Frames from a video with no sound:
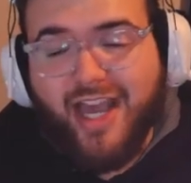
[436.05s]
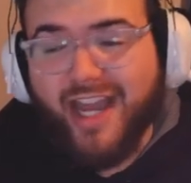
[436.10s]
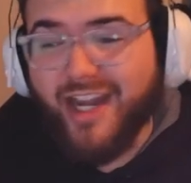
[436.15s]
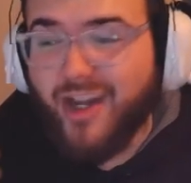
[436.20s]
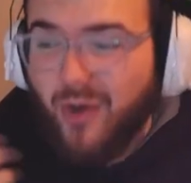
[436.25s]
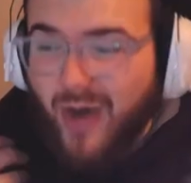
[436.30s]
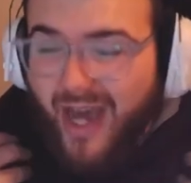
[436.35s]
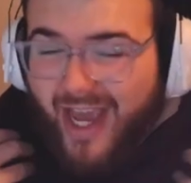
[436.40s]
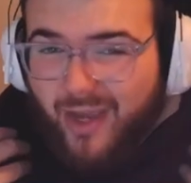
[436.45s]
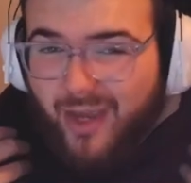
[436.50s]
I
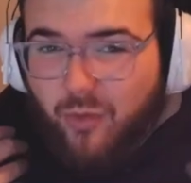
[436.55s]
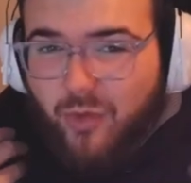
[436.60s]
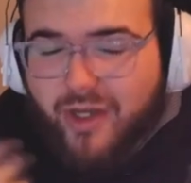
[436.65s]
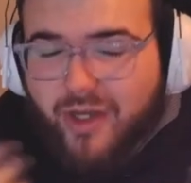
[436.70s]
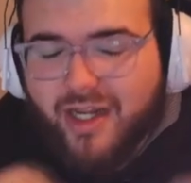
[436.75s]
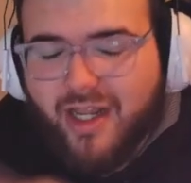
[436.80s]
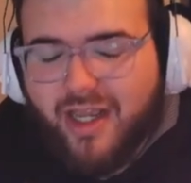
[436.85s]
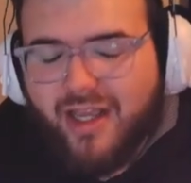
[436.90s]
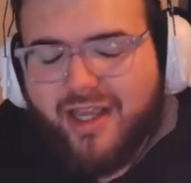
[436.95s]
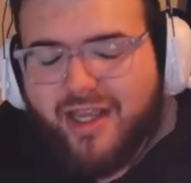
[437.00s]
know I
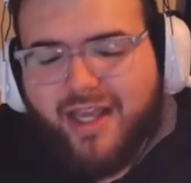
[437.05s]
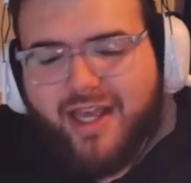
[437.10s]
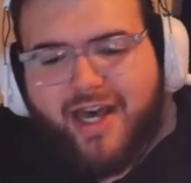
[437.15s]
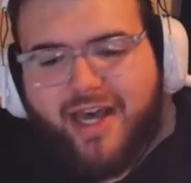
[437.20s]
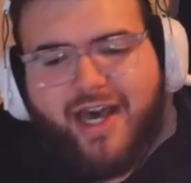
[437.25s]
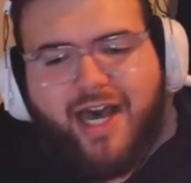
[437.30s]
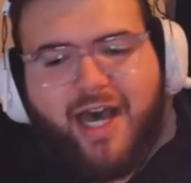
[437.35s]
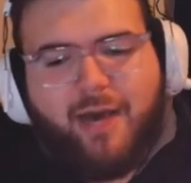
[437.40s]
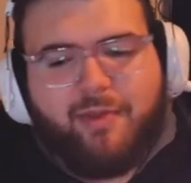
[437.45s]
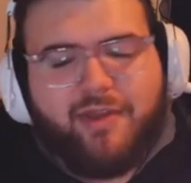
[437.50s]
would.
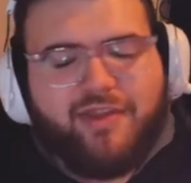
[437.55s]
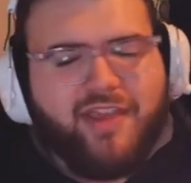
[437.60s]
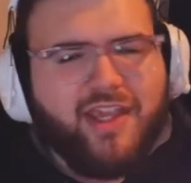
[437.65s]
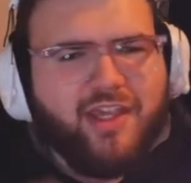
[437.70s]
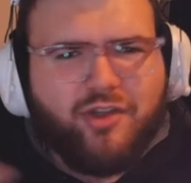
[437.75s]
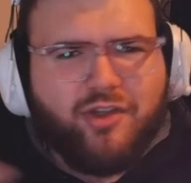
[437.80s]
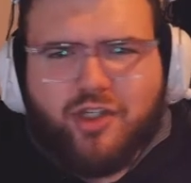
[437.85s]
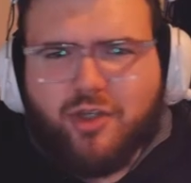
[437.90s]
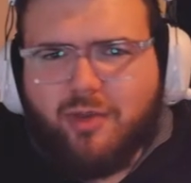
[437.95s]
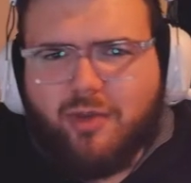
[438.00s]
But
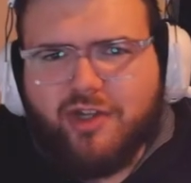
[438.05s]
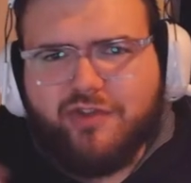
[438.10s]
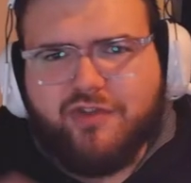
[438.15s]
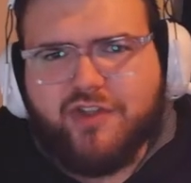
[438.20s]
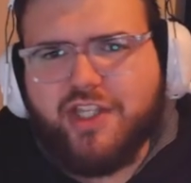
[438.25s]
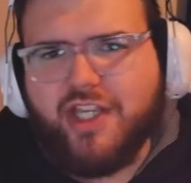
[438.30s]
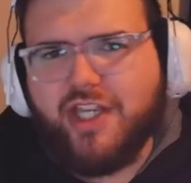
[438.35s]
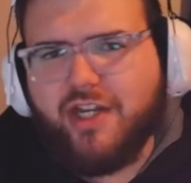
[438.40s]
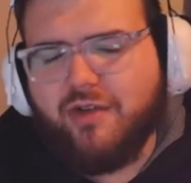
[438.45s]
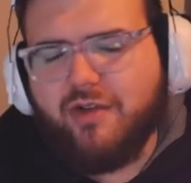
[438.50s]
thank you so much for
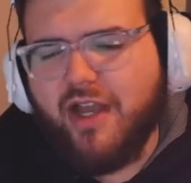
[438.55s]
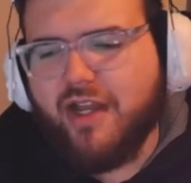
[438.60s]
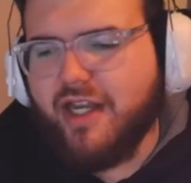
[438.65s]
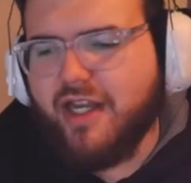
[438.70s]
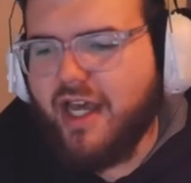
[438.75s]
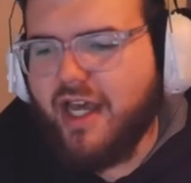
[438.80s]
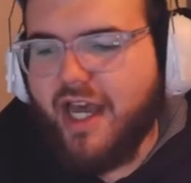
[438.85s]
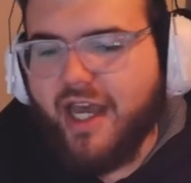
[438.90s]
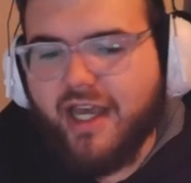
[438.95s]
sticking around.